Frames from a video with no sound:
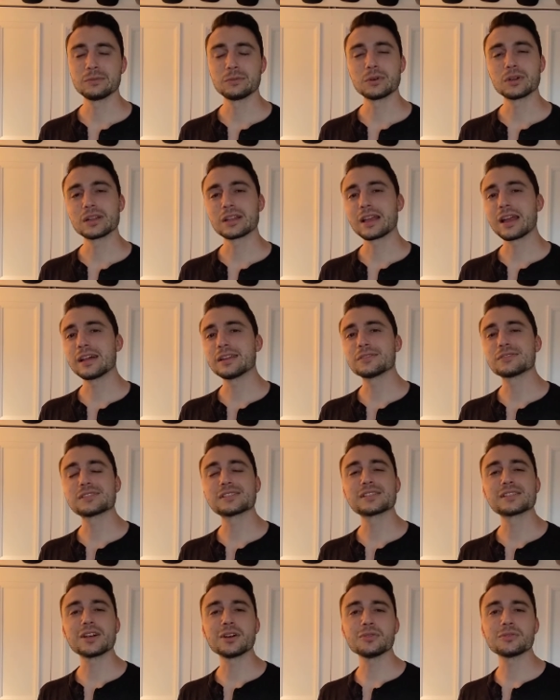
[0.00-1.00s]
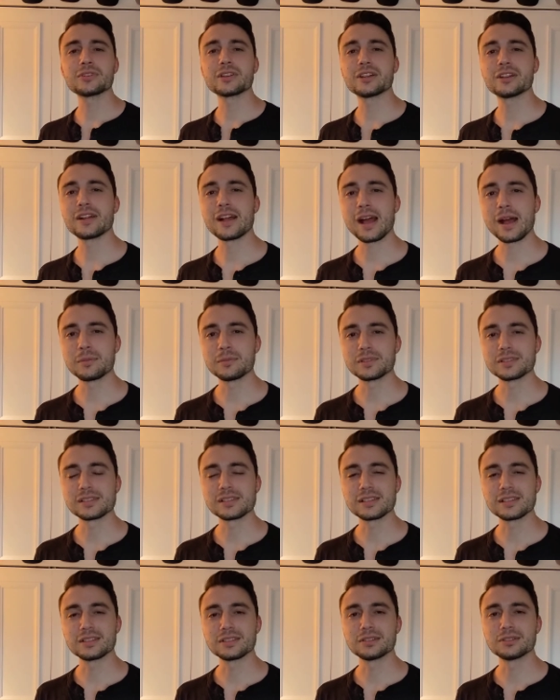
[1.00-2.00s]
What kind of self care
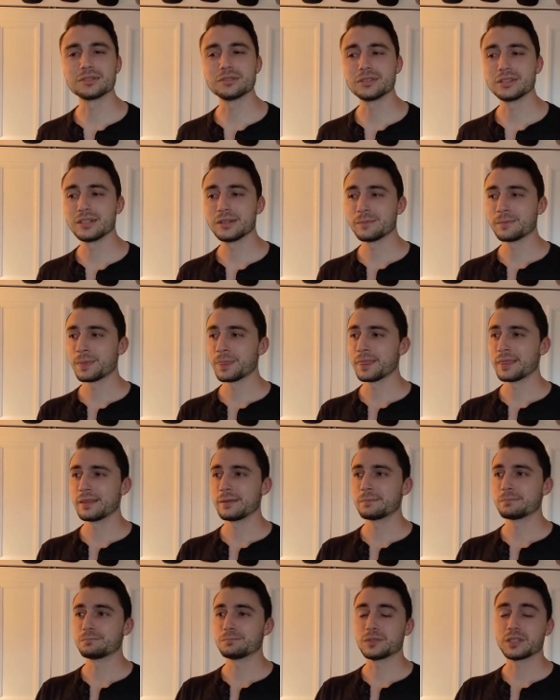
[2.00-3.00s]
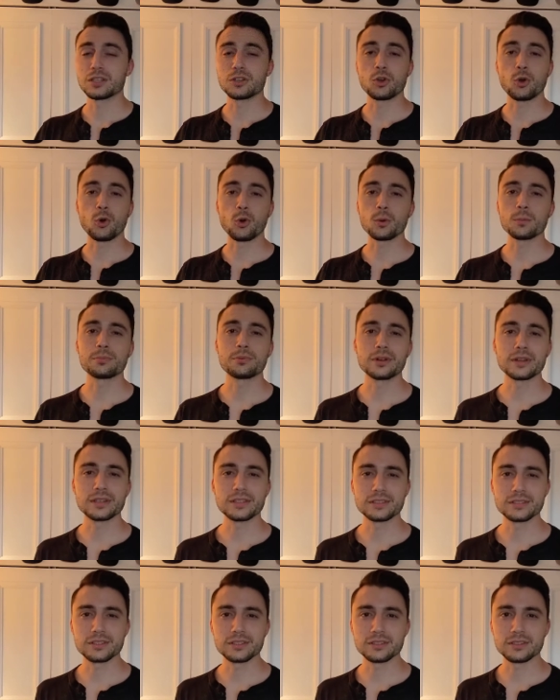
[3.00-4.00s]
habits can you incorporate
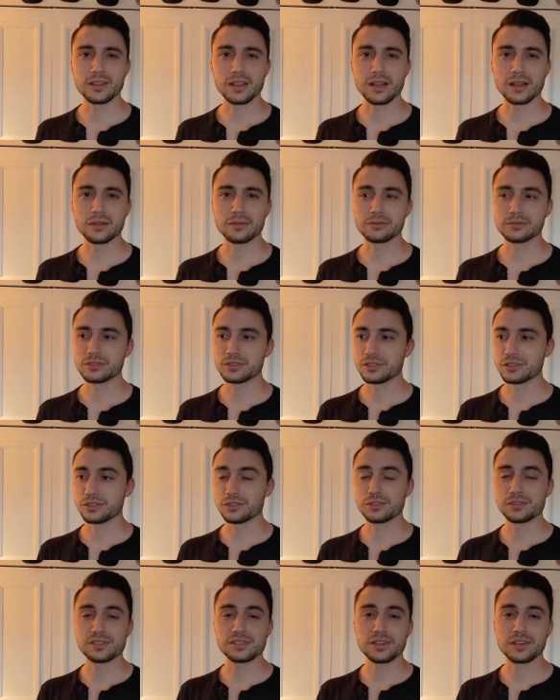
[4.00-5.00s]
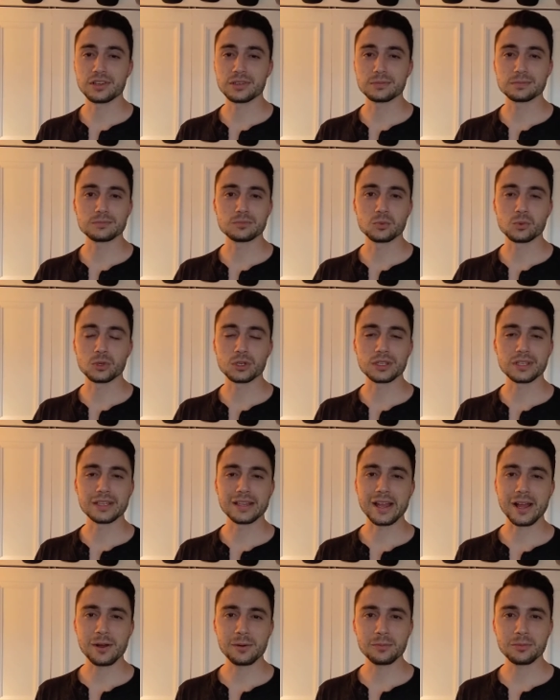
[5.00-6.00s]
into your life? Should you start
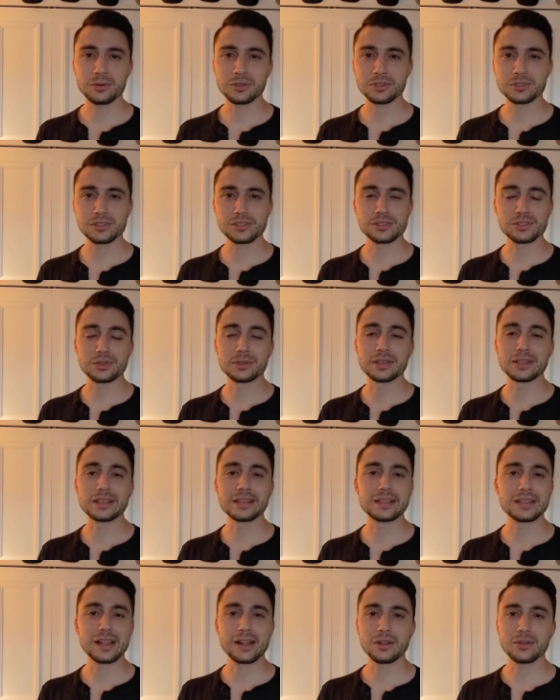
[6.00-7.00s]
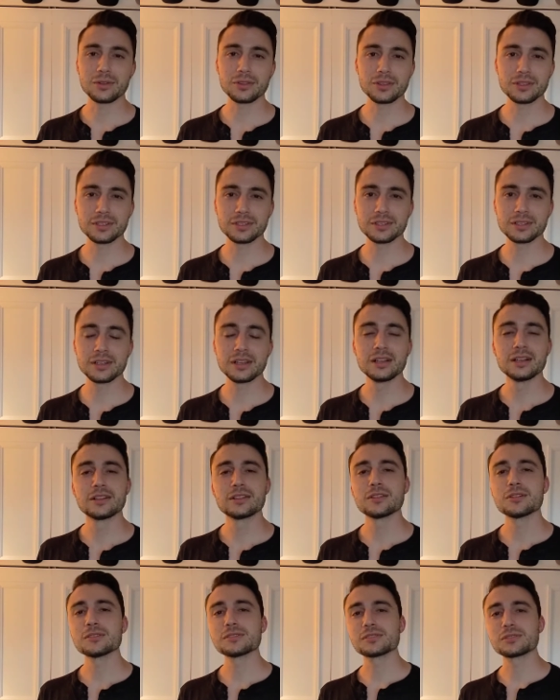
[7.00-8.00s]
working out more? Should you eat healthier?
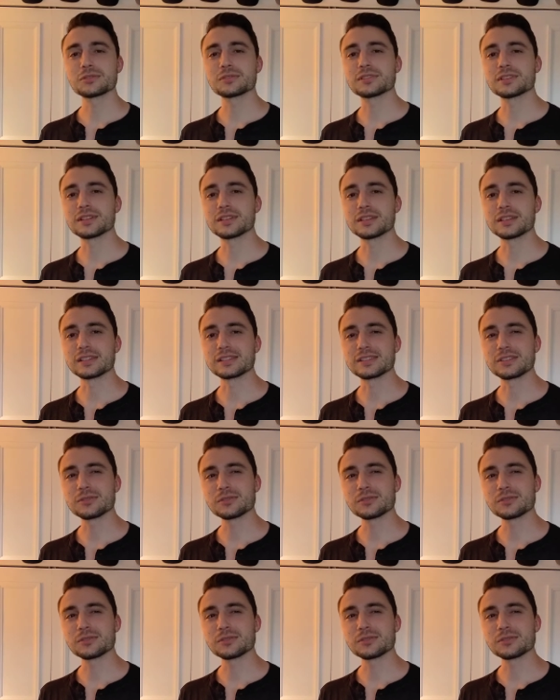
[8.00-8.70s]
Those sorts of things.